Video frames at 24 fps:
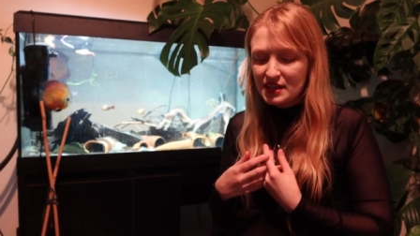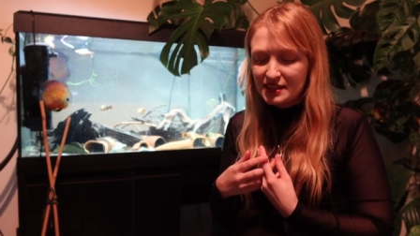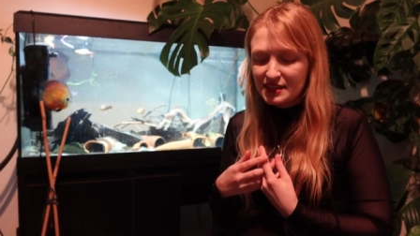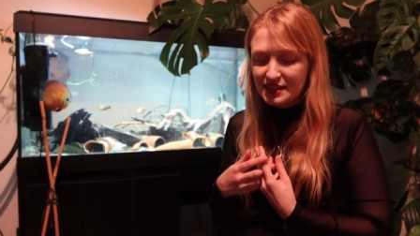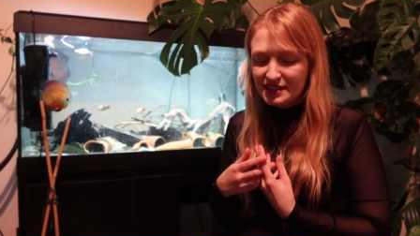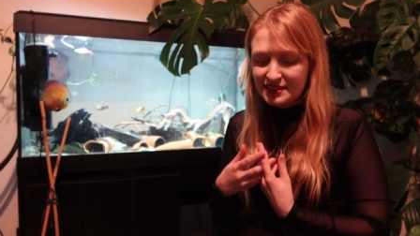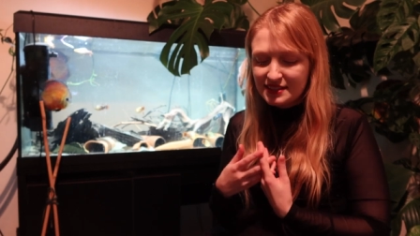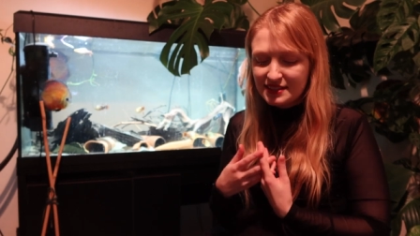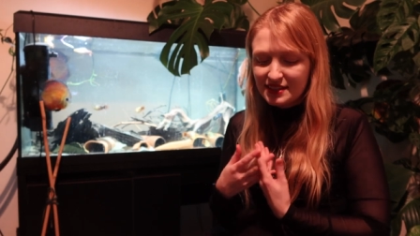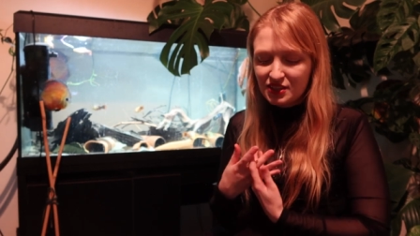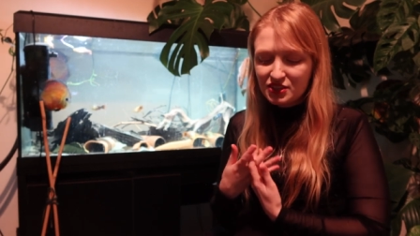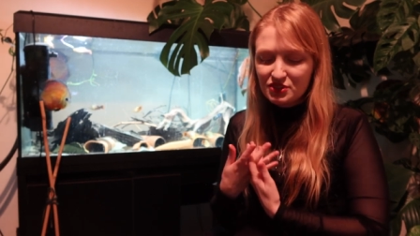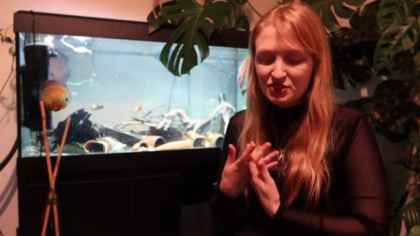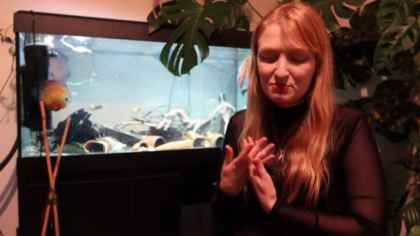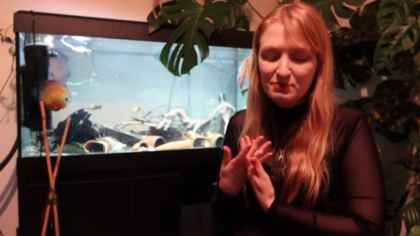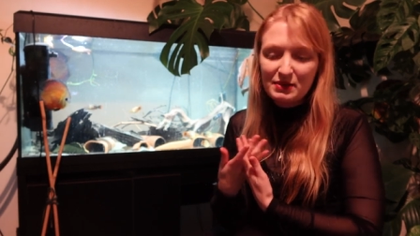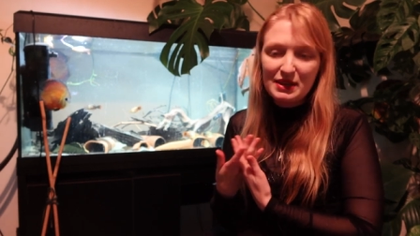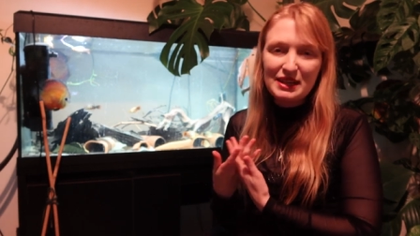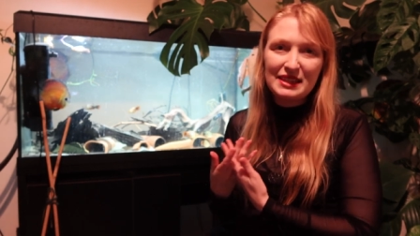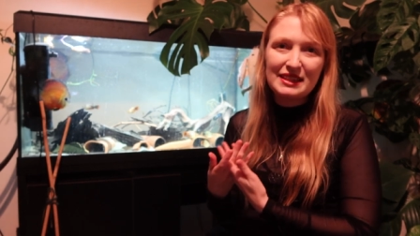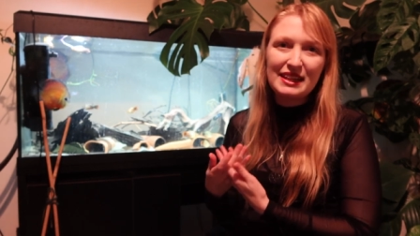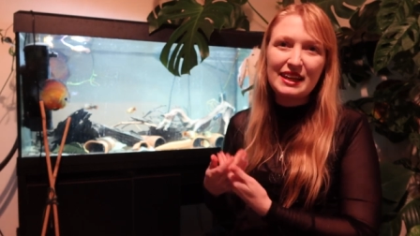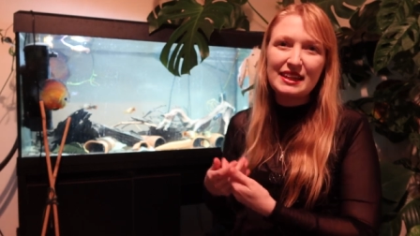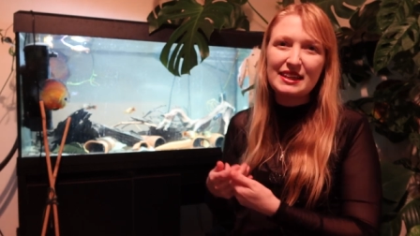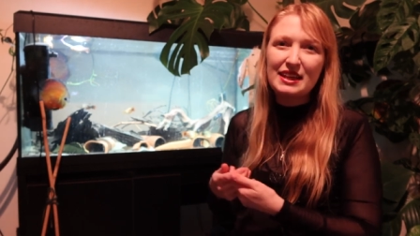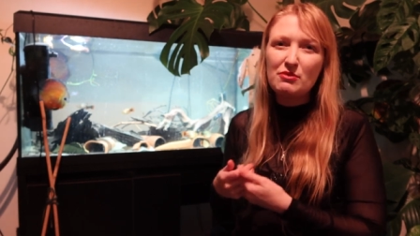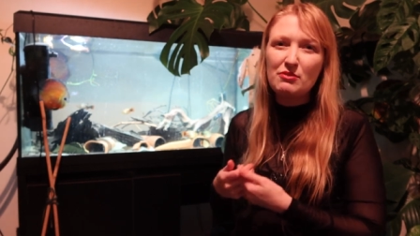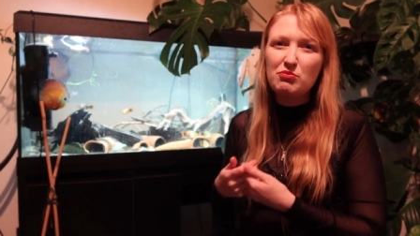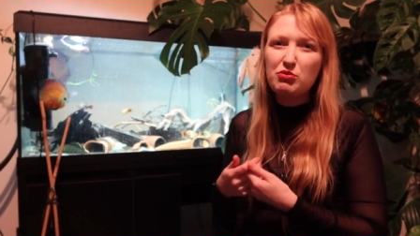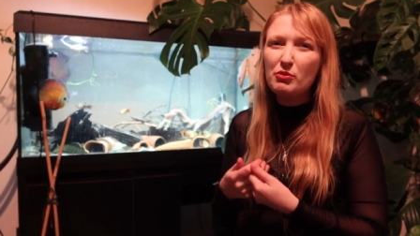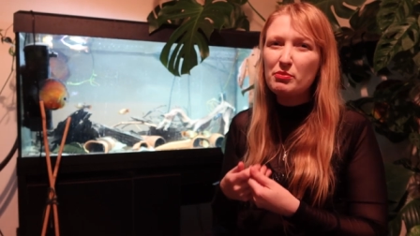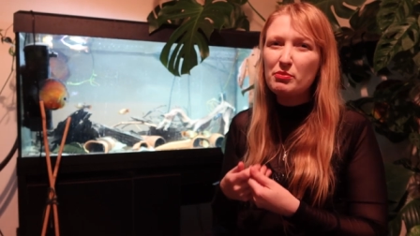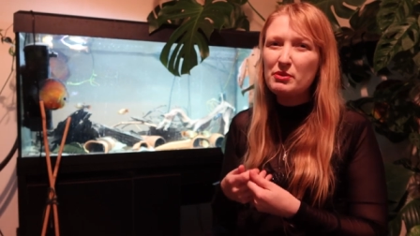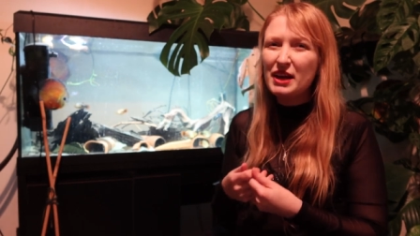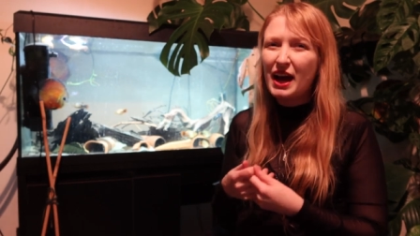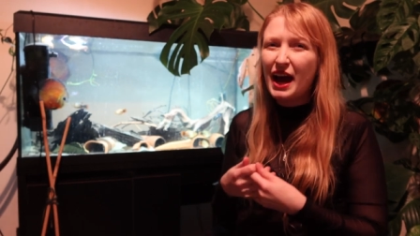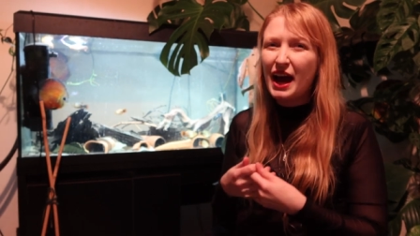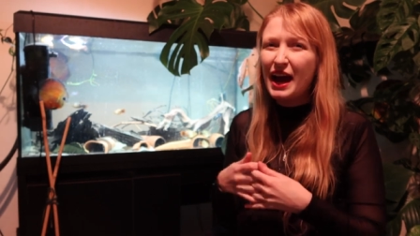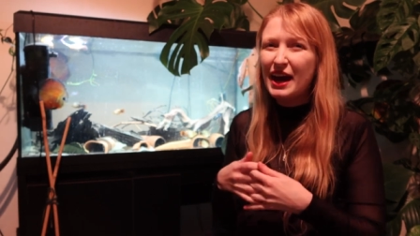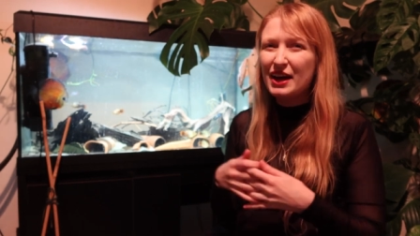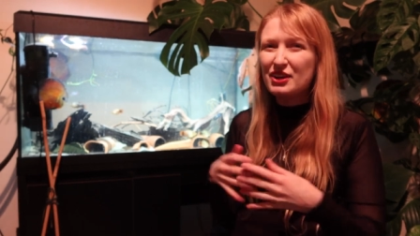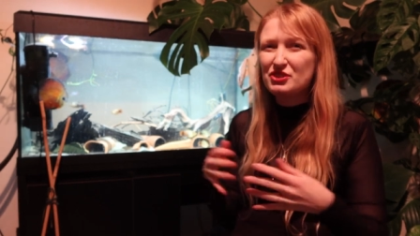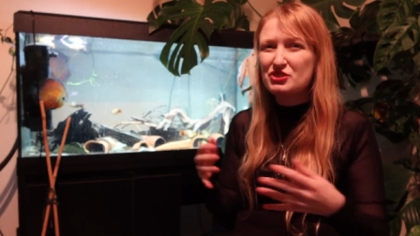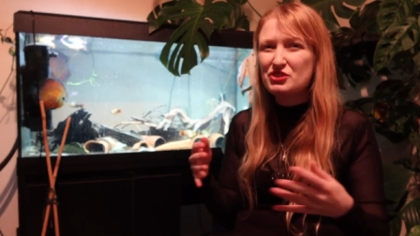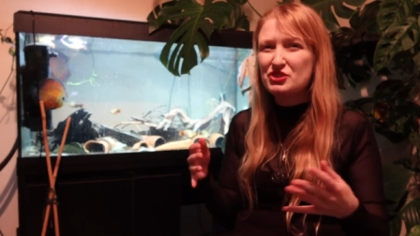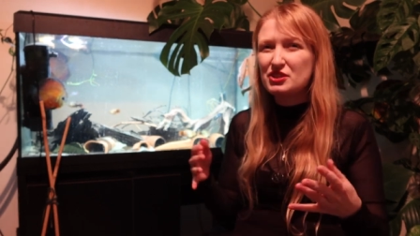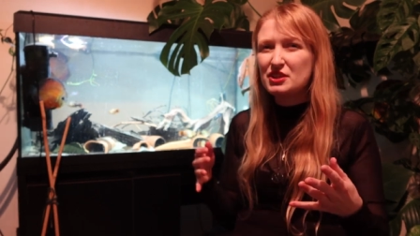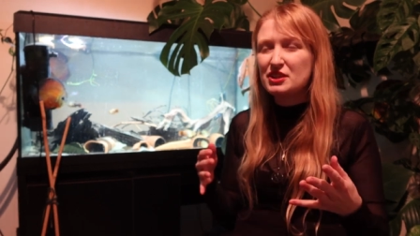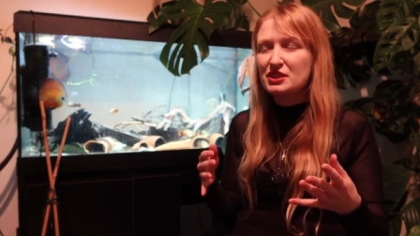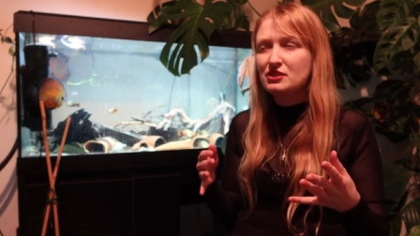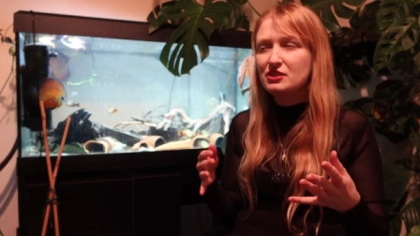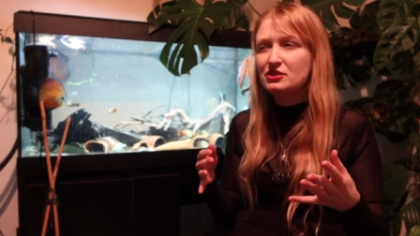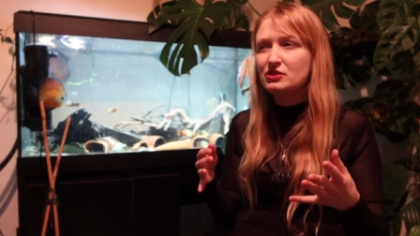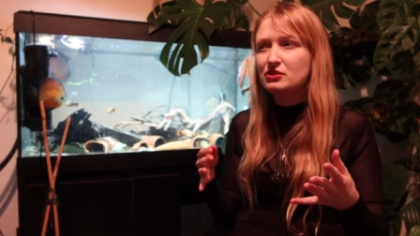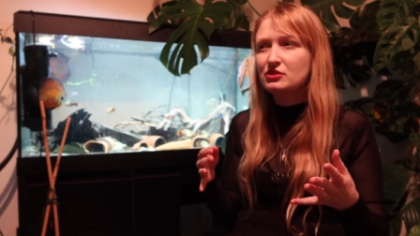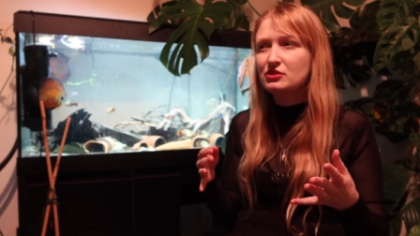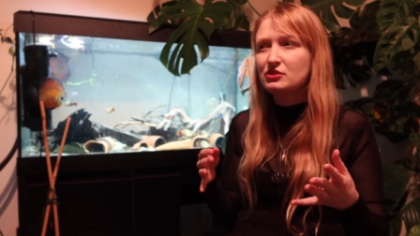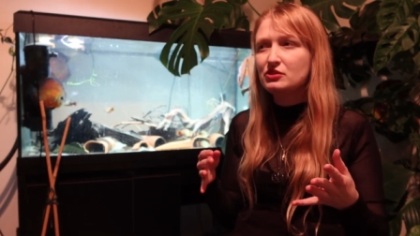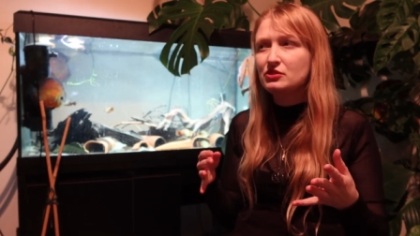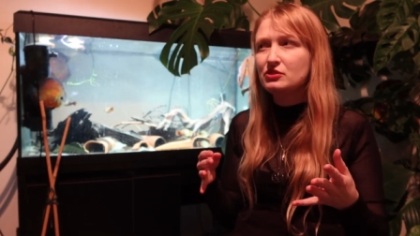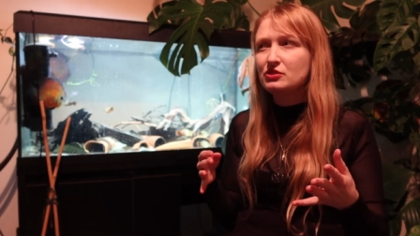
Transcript: This does mean that they're probably actually